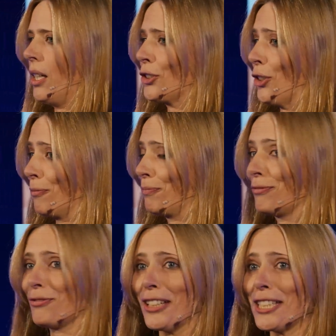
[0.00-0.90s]
So
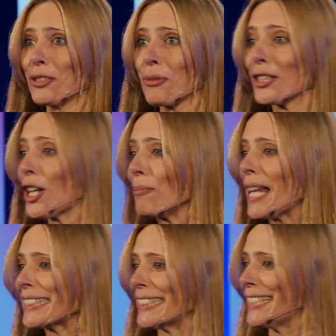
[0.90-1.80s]
faced with the
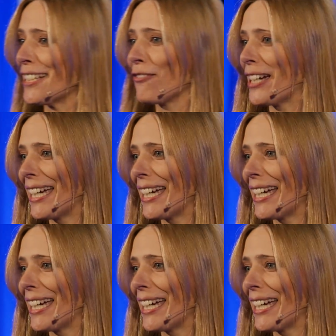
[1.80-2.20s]
complexity of